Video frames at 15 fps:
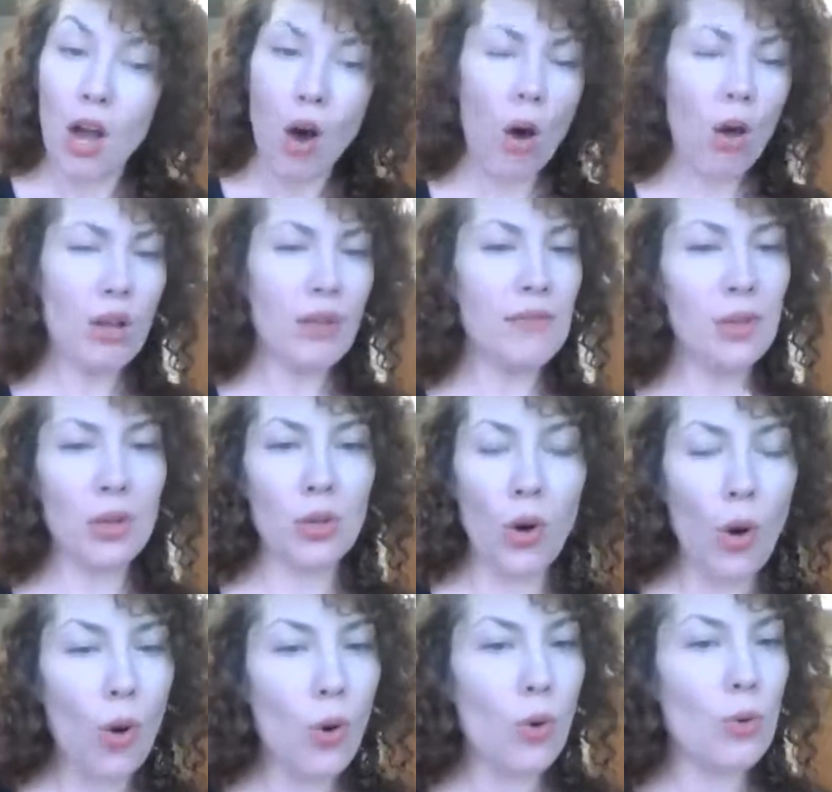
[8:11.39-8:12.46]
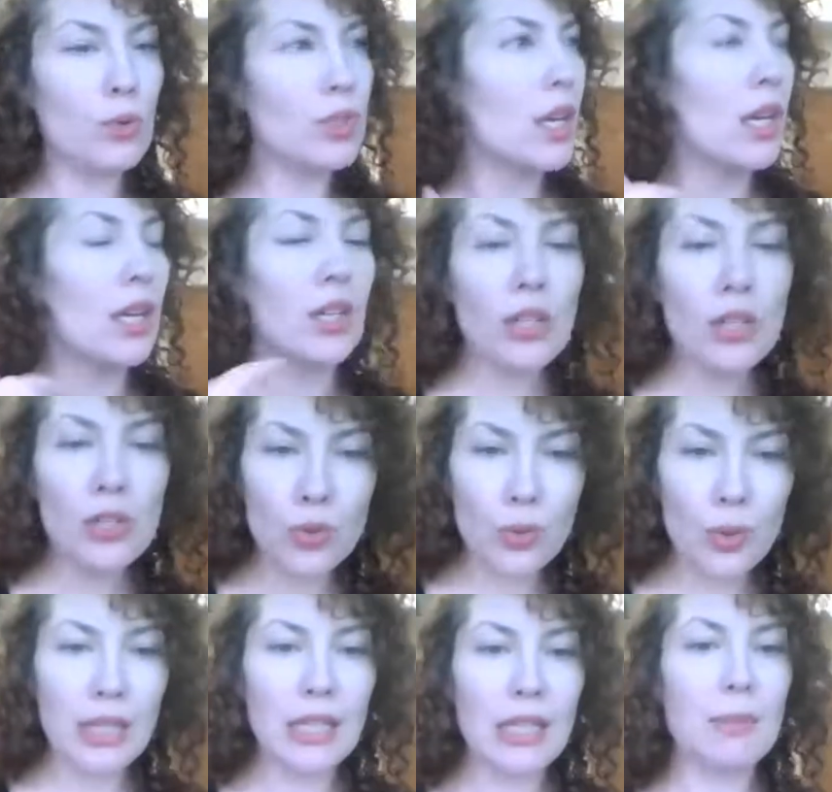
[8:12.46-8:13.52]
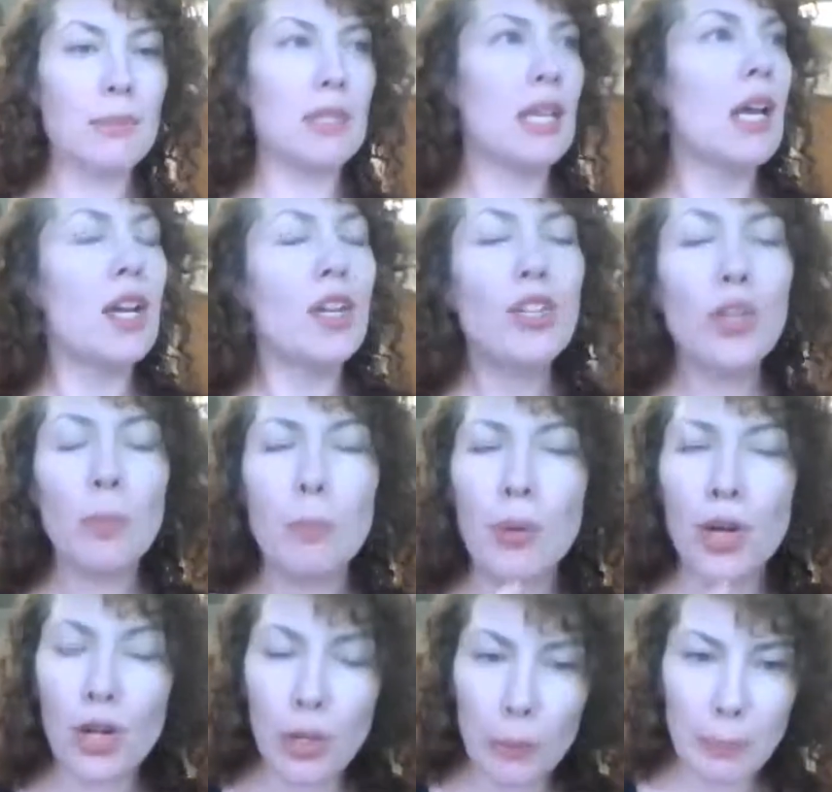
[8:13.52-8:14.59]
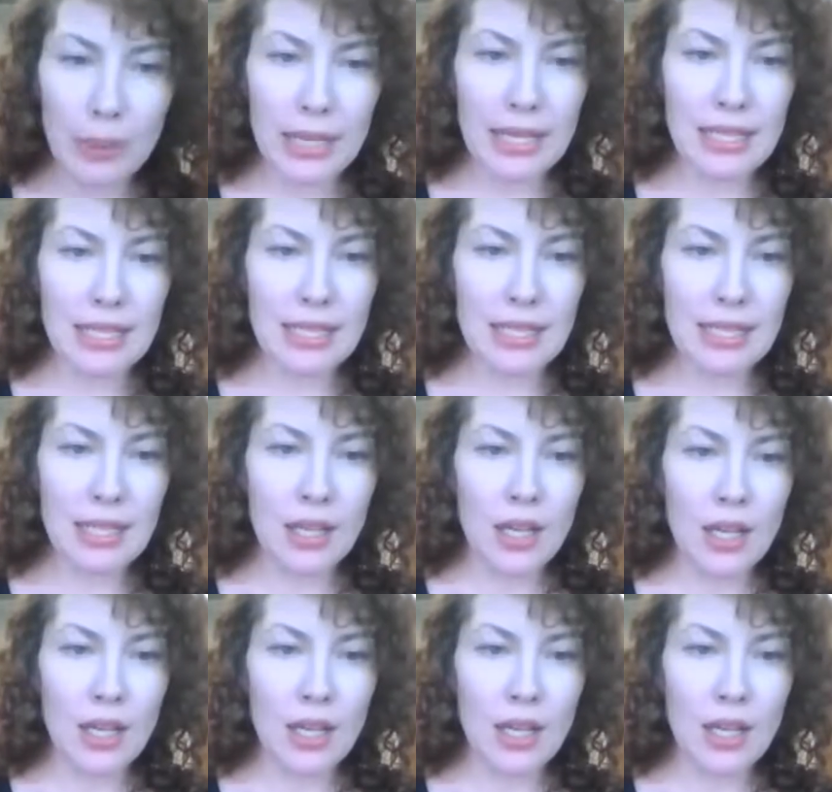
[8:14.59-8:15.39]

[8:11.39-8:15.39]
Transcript: All of your goals, your dreams, your purposes